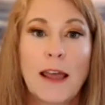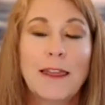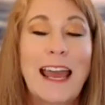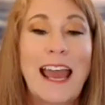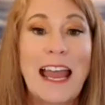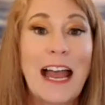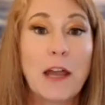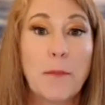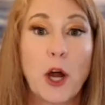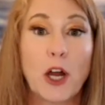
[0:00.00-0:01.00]
the AI
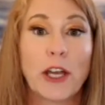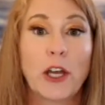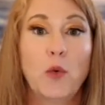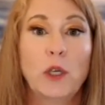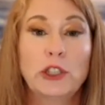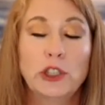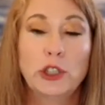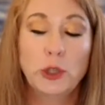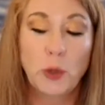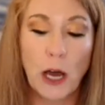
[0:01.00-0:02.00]
market was
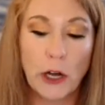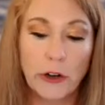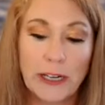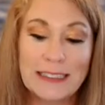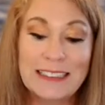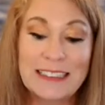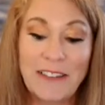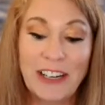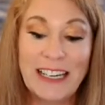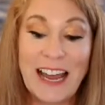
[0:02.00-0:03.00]

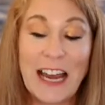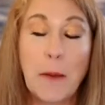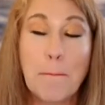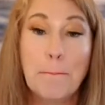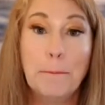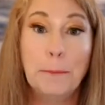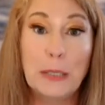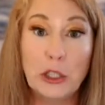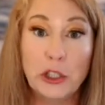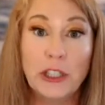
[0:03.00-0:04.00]
$279
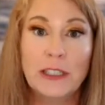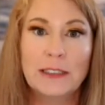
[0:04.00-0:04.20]
billion.